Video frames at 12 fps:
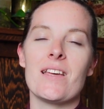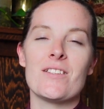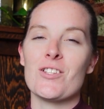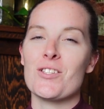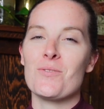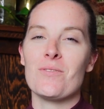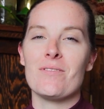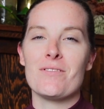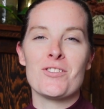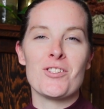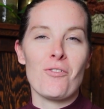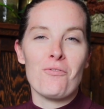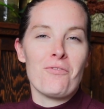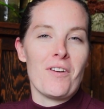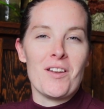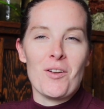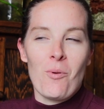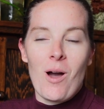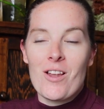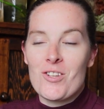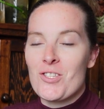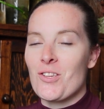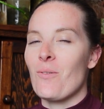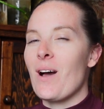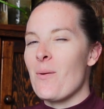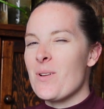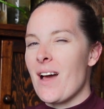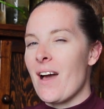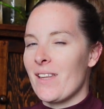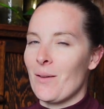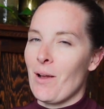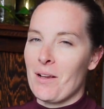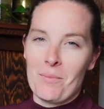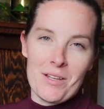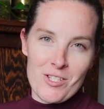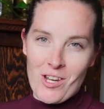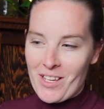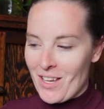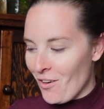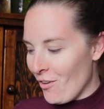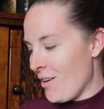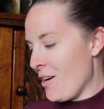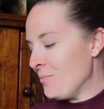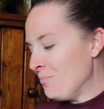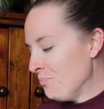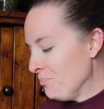just so fun to watch. So I would highly recommend checking her out.